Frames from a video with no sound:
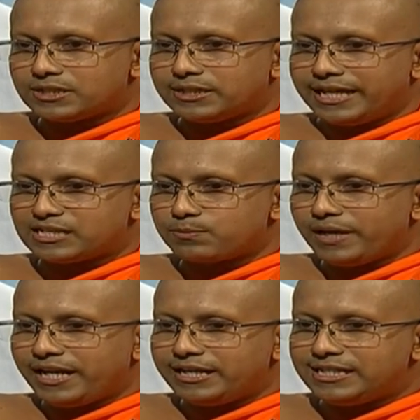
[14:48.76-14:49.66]

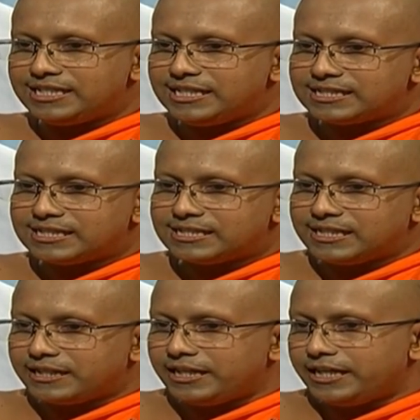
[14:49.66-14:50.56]
explained diseases
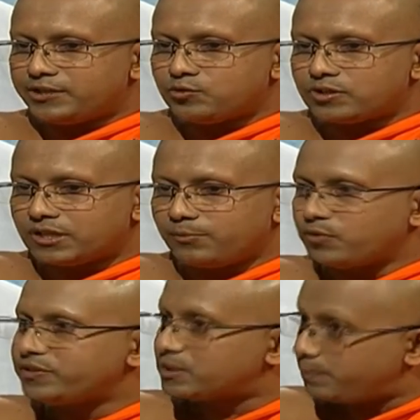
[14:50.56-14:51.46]
in relation to some
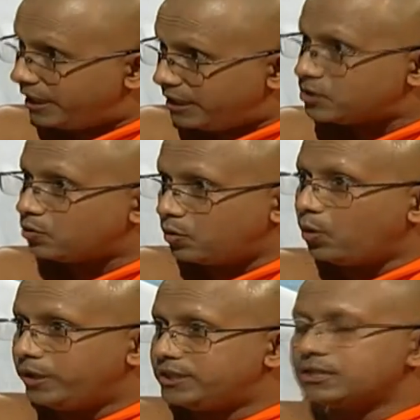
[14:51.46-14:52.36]
of the spirits or
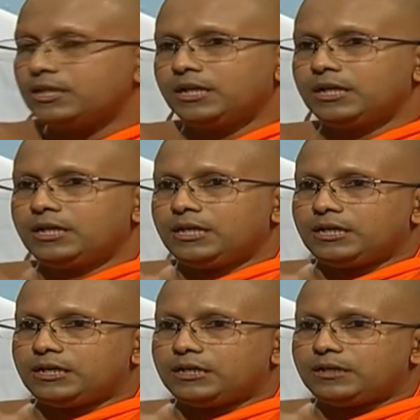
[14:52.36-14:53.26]
gods.
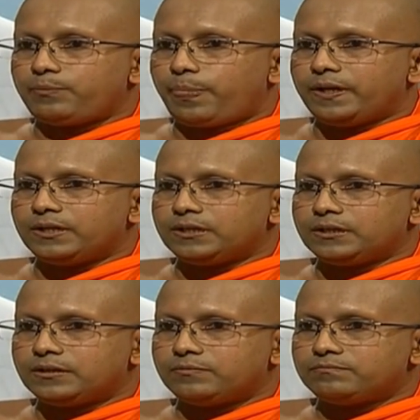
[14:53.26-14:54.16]

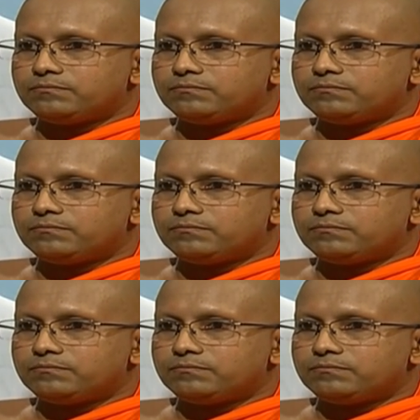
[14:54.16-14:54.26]
the